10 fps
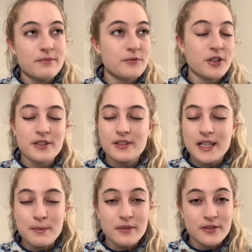just to
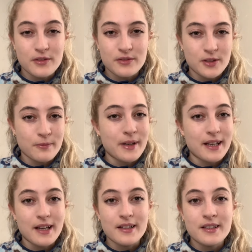name a few off the top of my
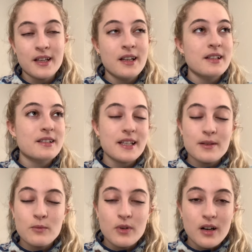head.
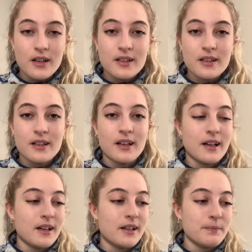Teamwork,
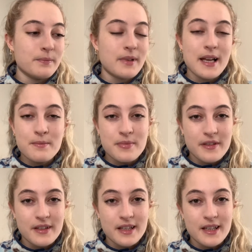
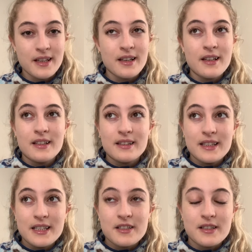empathy,
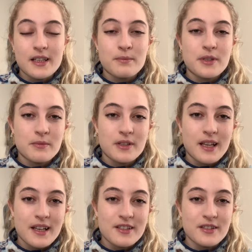leadership,
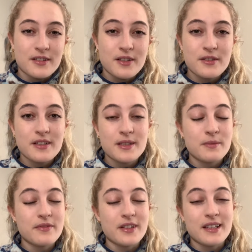communication, those are some
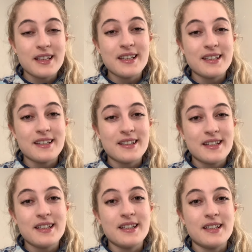of the
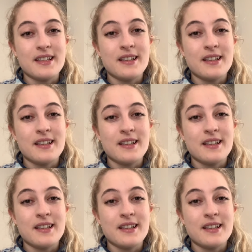key